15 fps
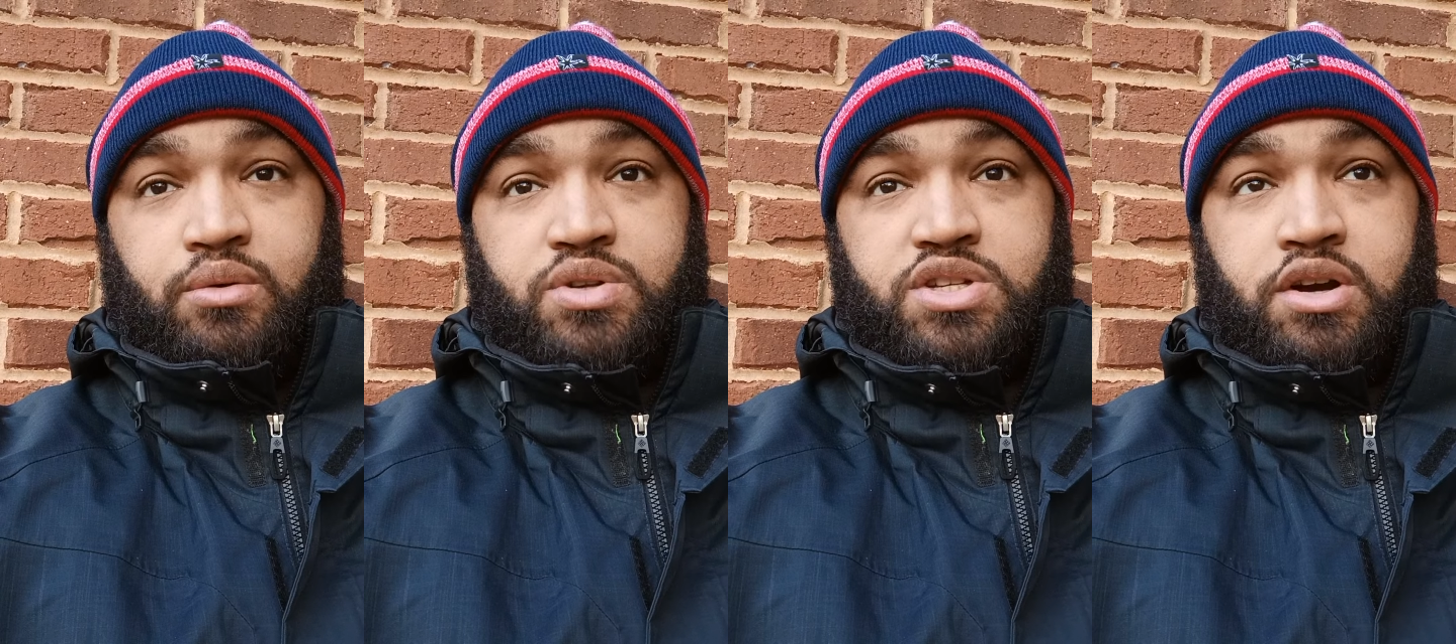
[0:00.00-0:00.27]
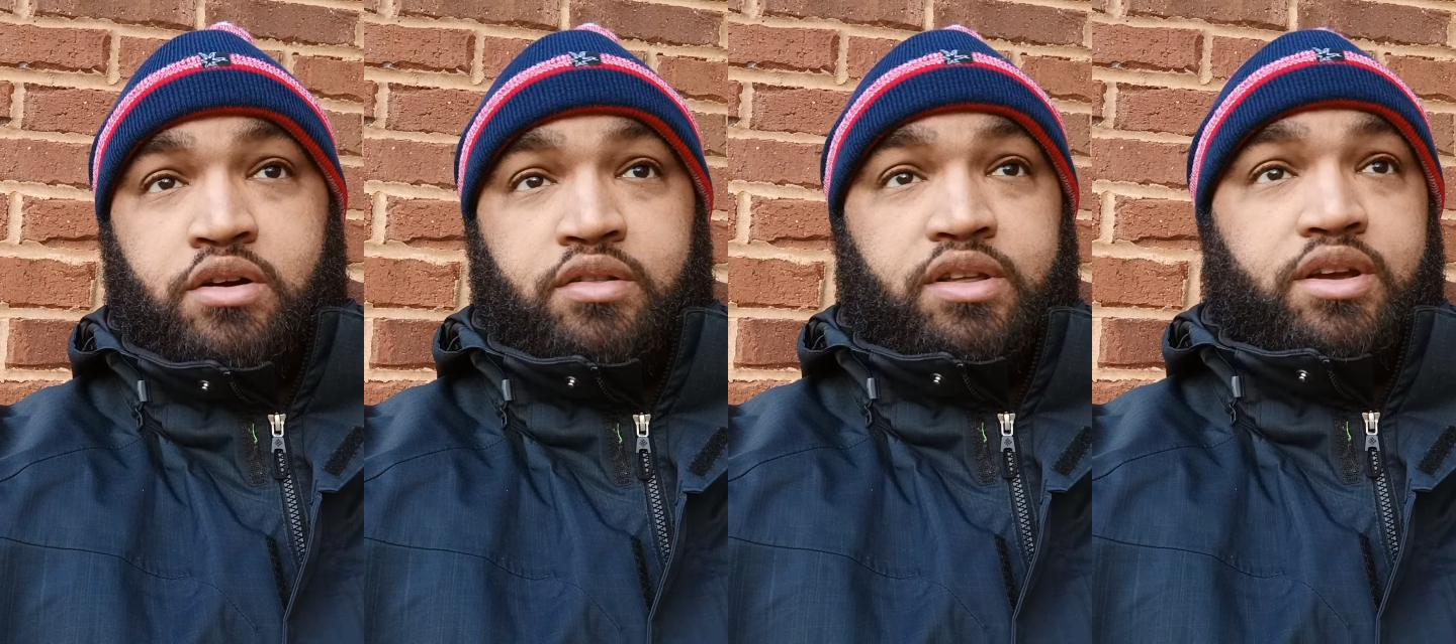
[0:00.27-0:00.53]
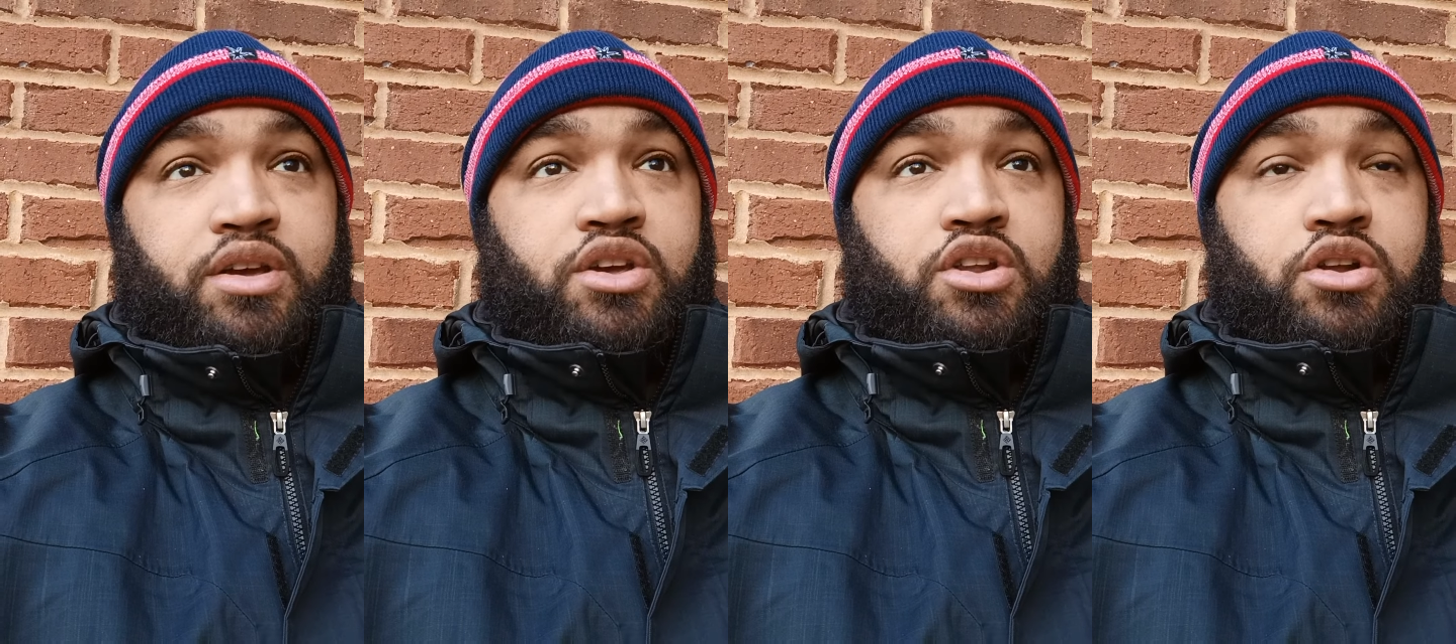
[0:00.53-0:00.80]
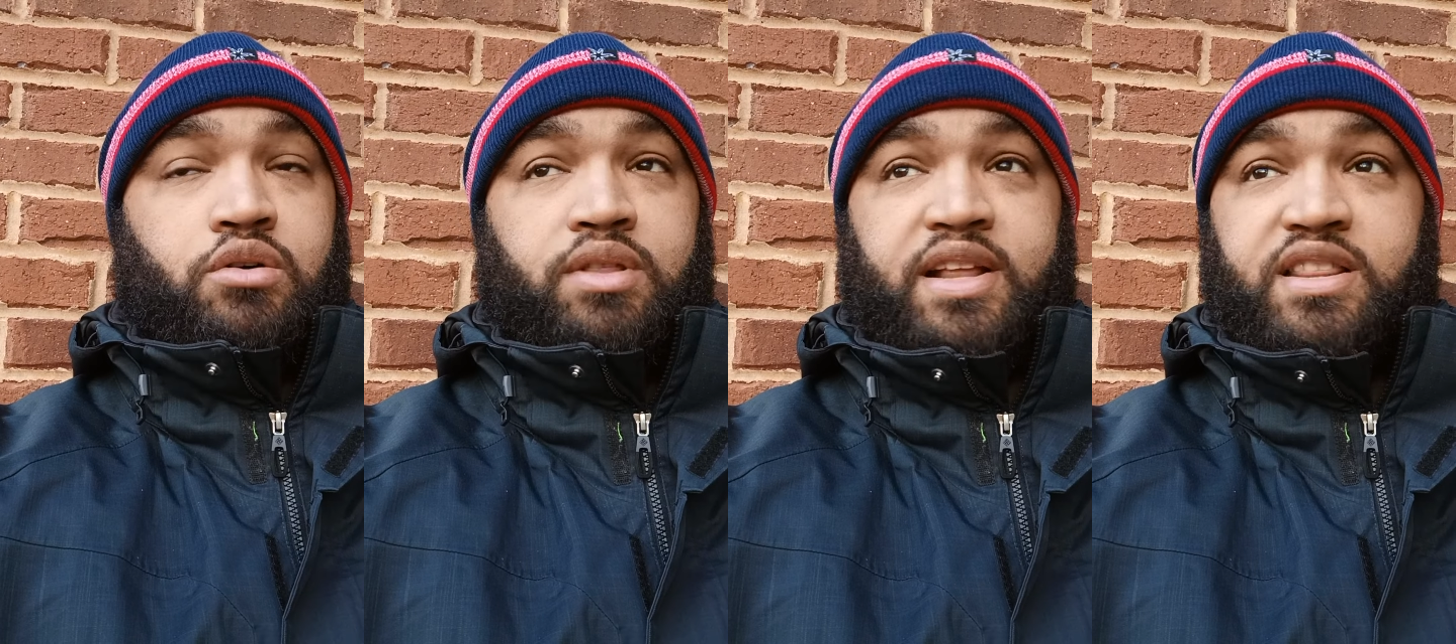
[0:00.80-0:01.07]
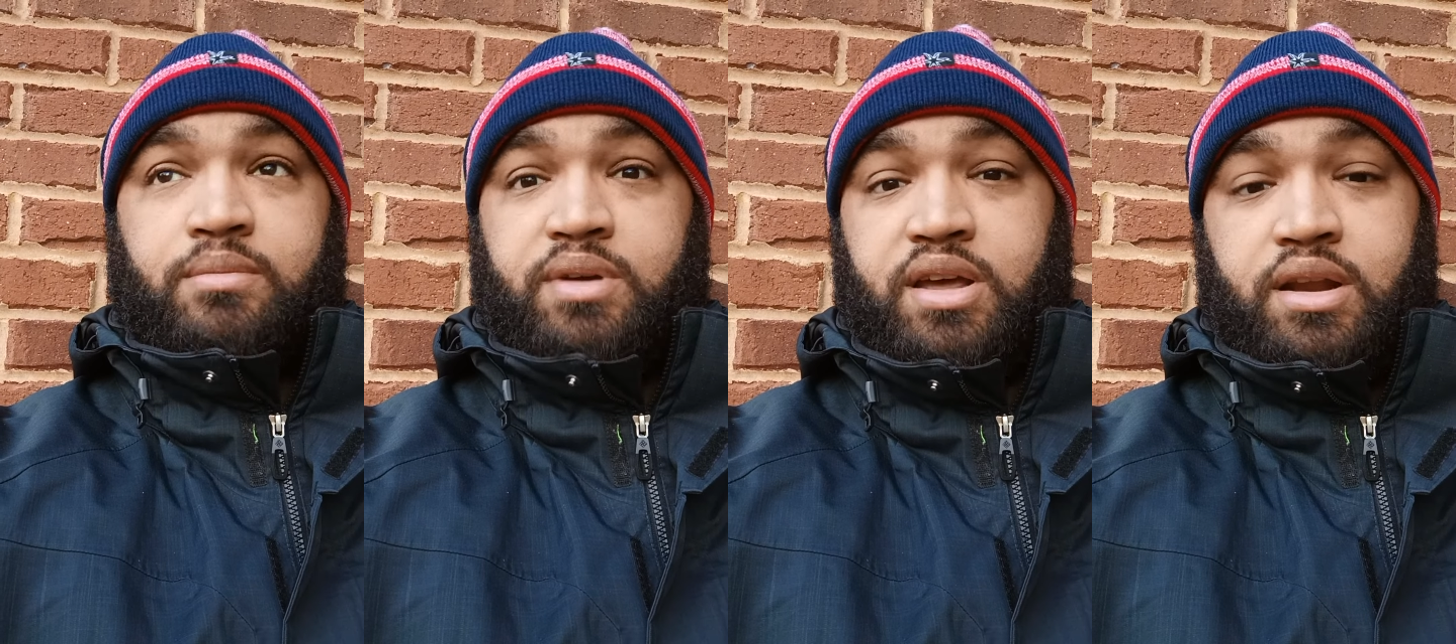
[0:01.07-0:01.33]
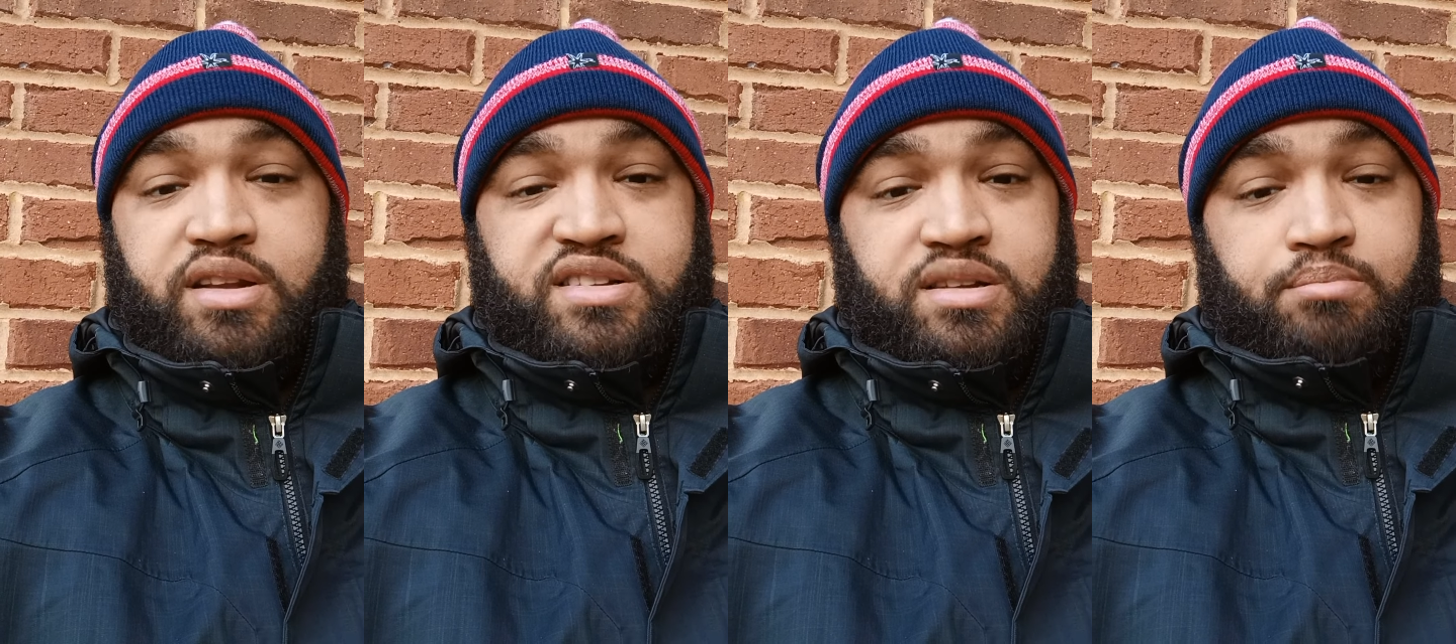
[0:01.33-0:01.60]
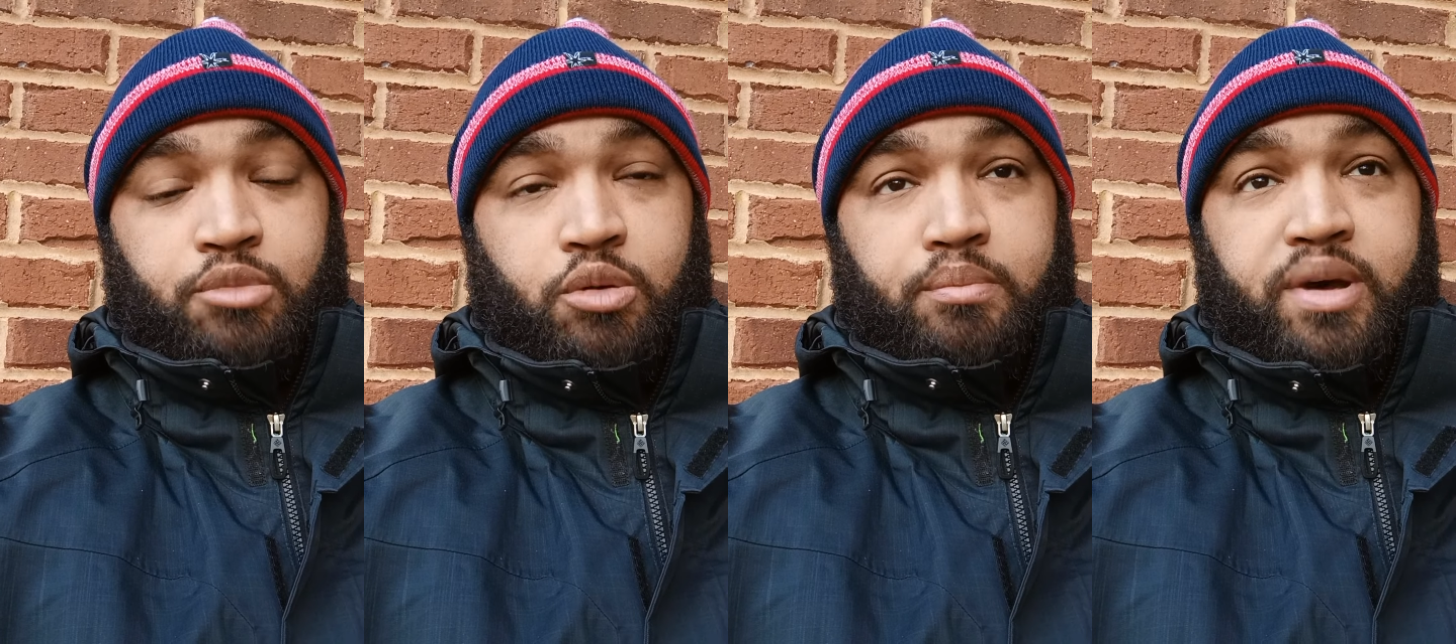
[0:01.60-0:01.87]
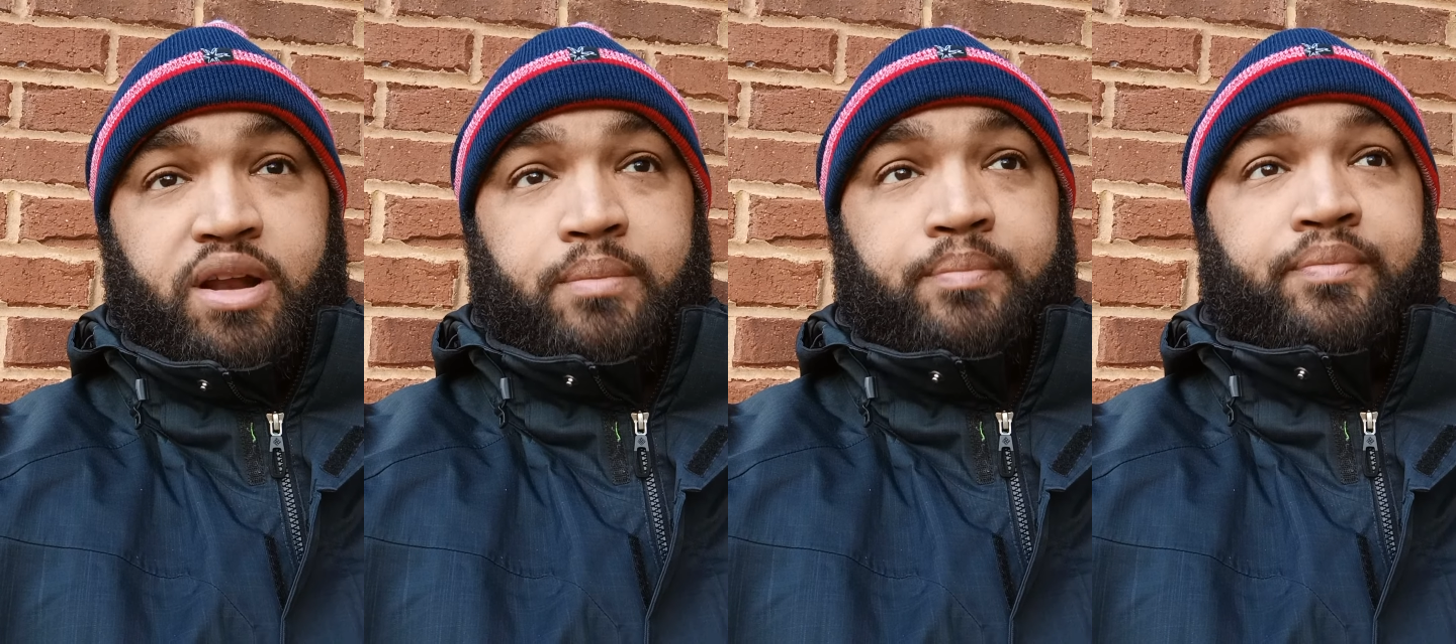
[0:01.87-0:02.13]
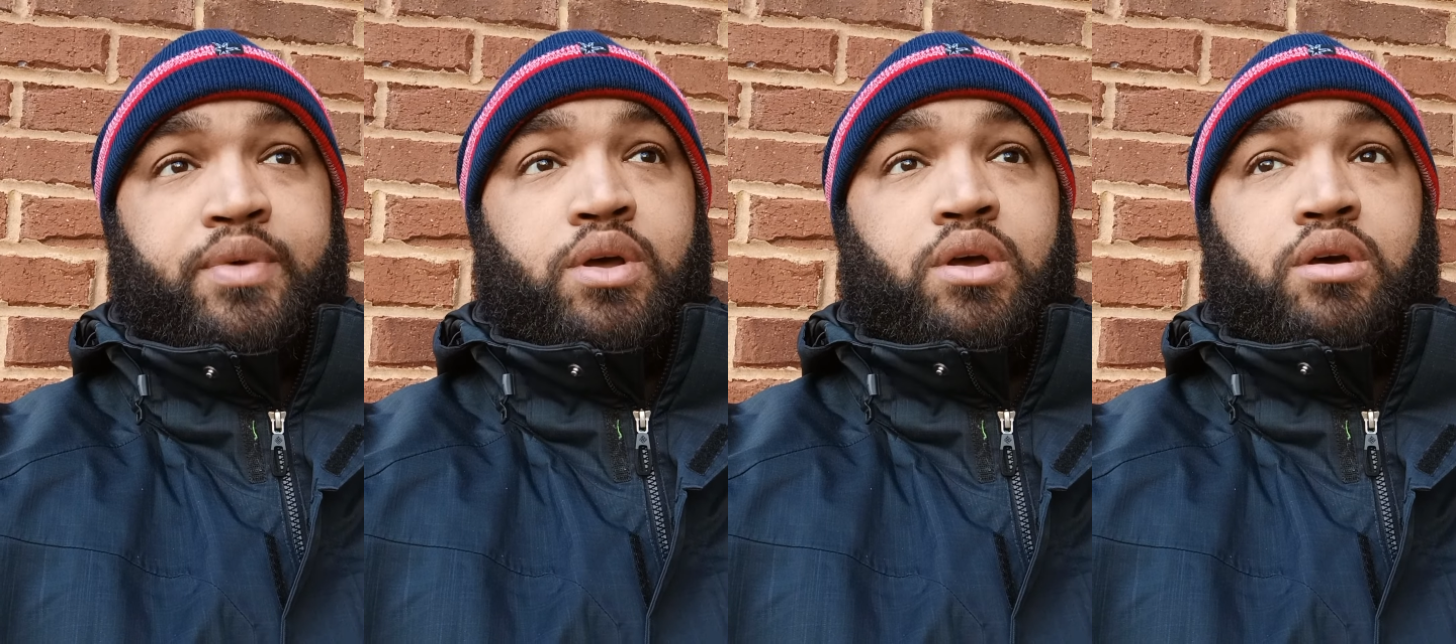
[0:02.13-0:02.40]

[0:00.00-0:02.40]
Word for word: Louis early. You don't let them get any momentum.